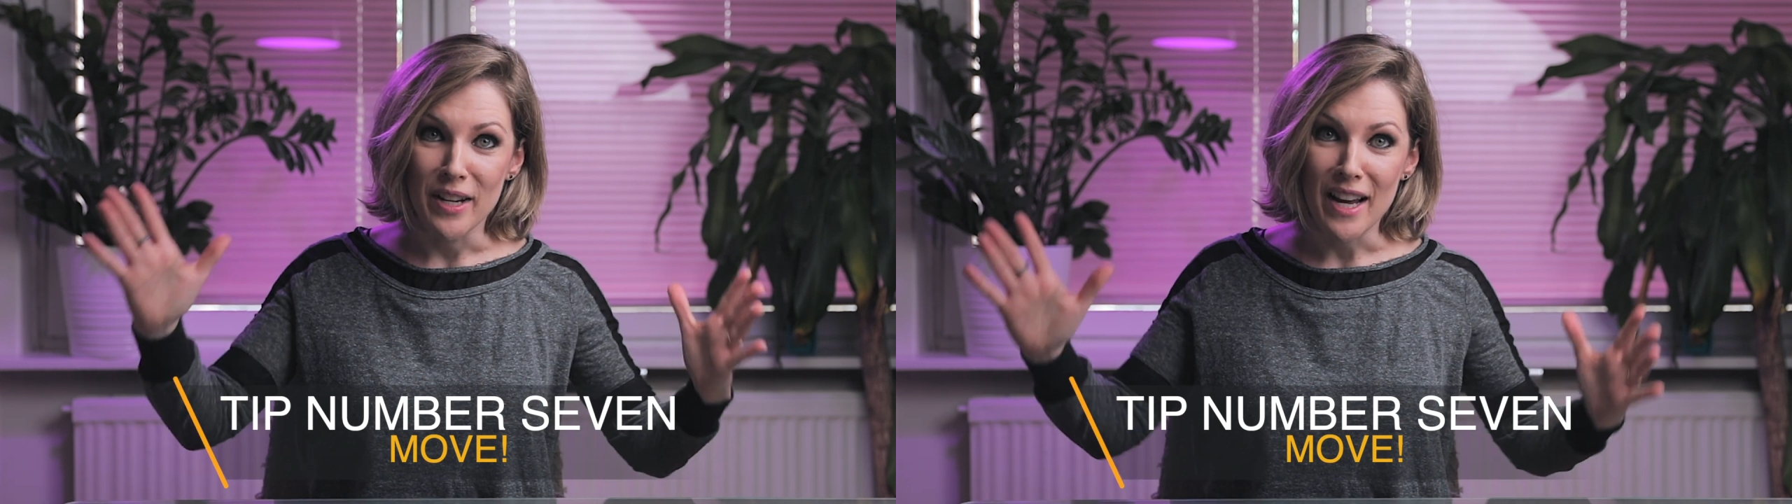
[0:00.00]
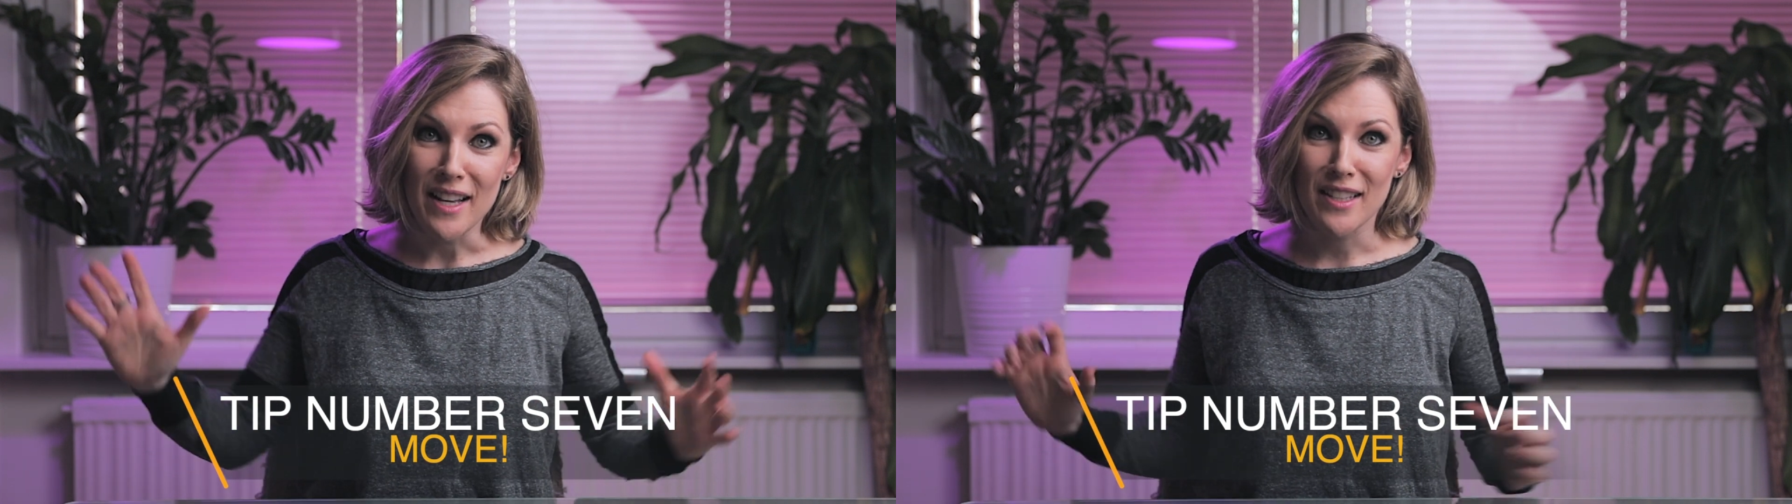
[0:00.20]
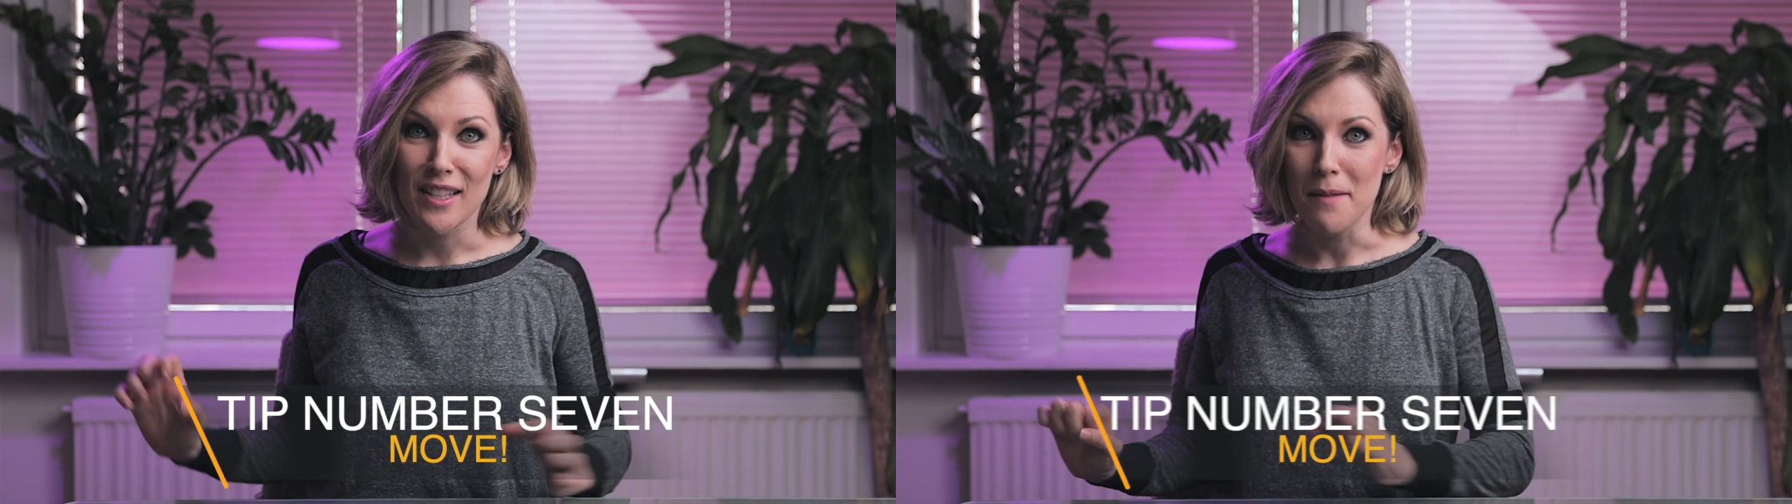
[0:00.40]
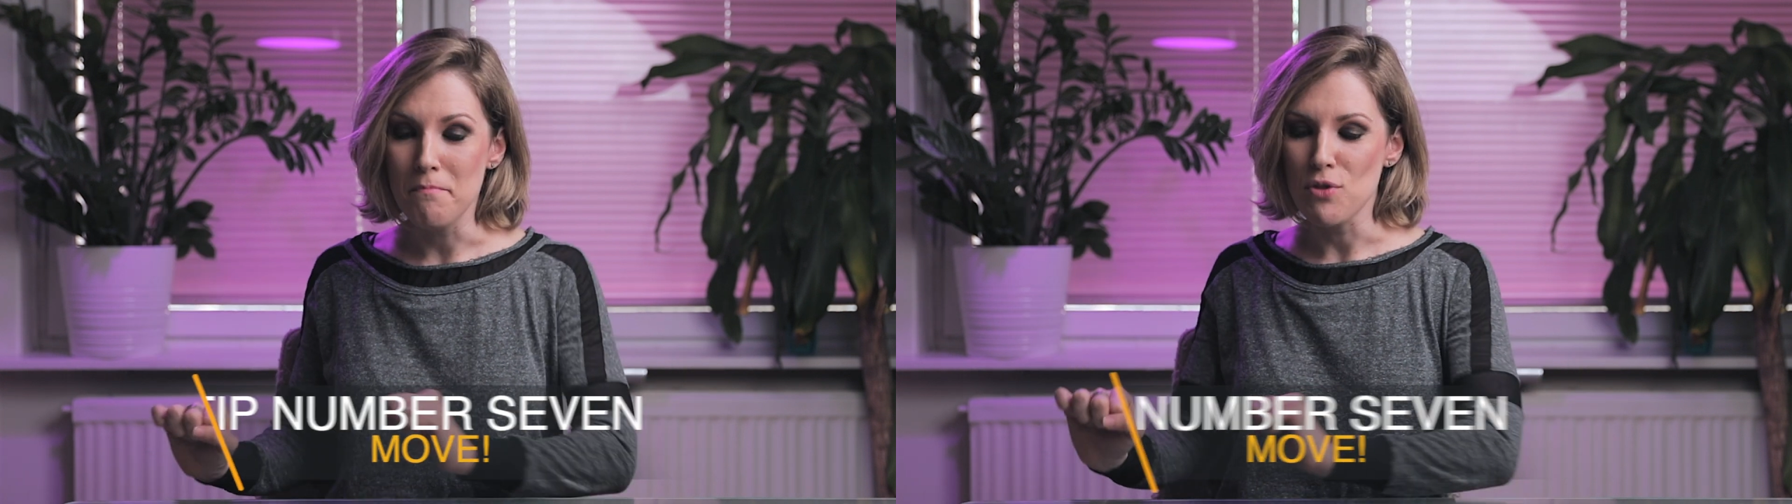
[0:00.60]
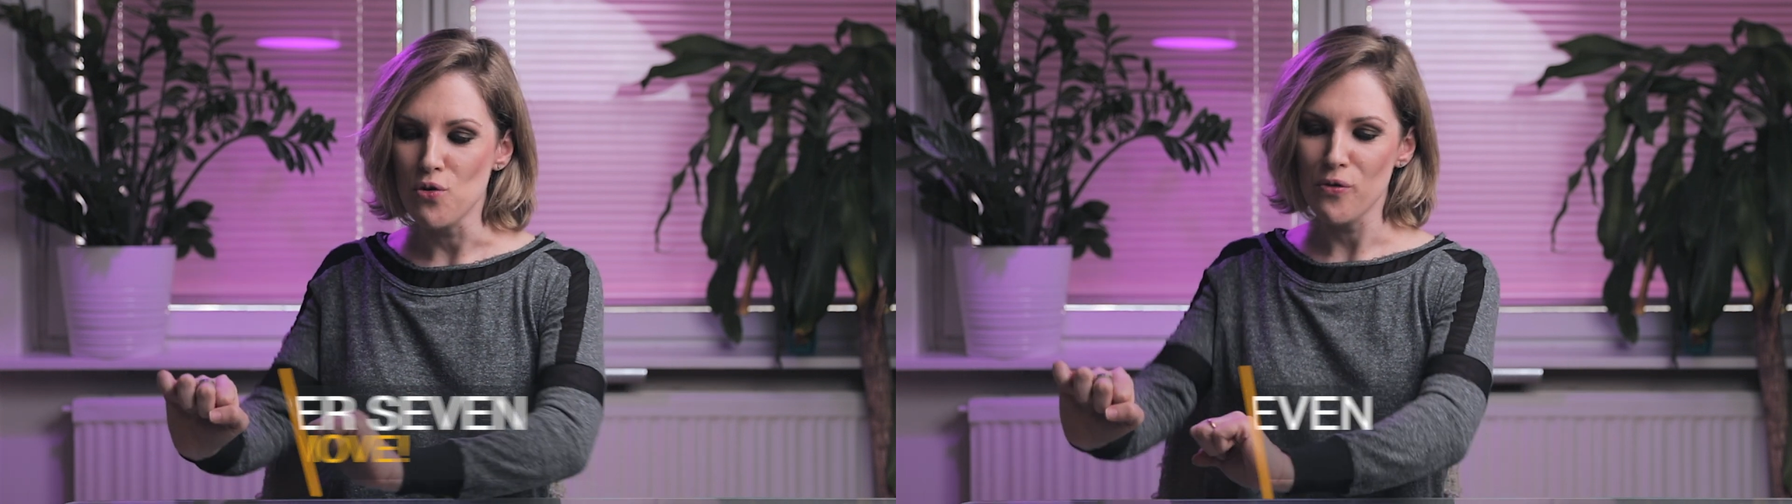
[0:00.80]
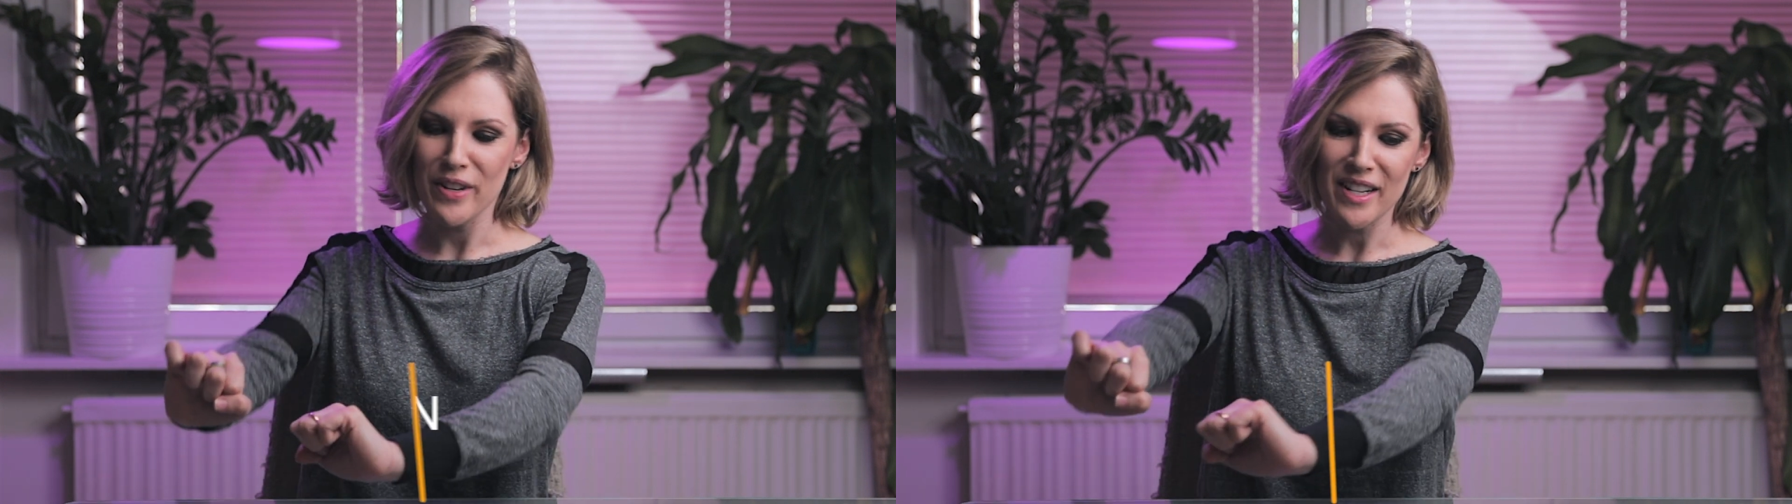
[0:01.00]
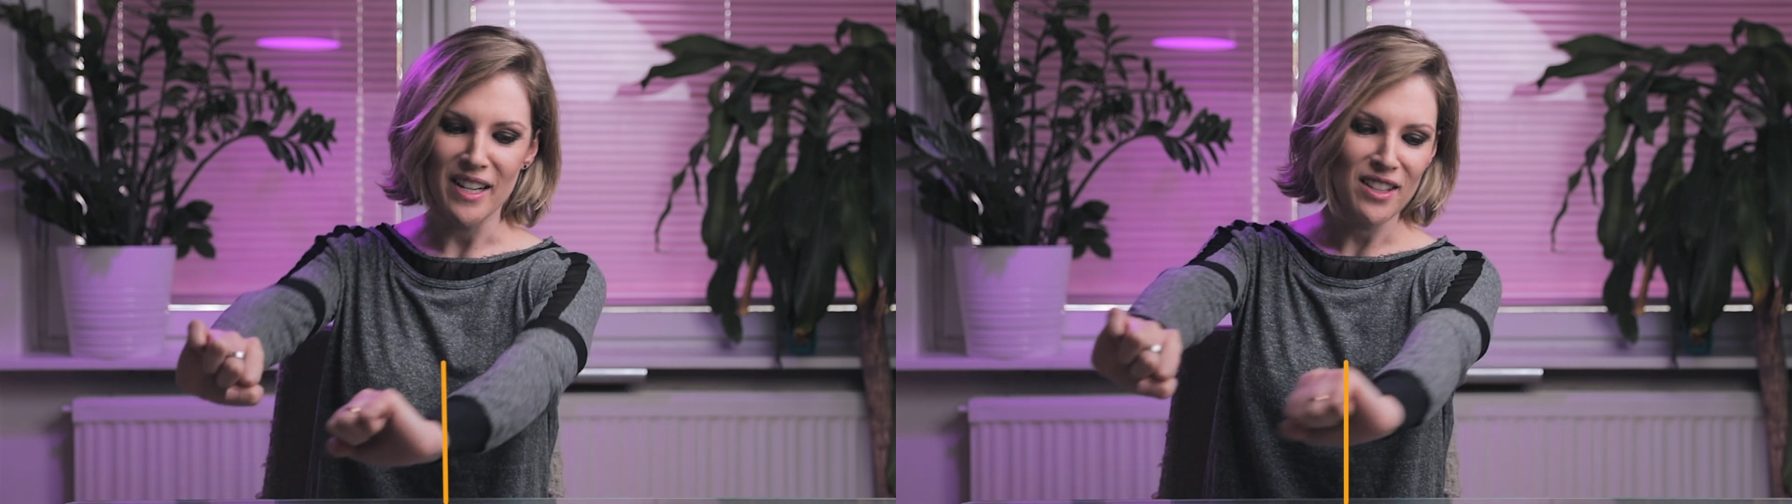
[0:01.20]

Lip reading: Get some moving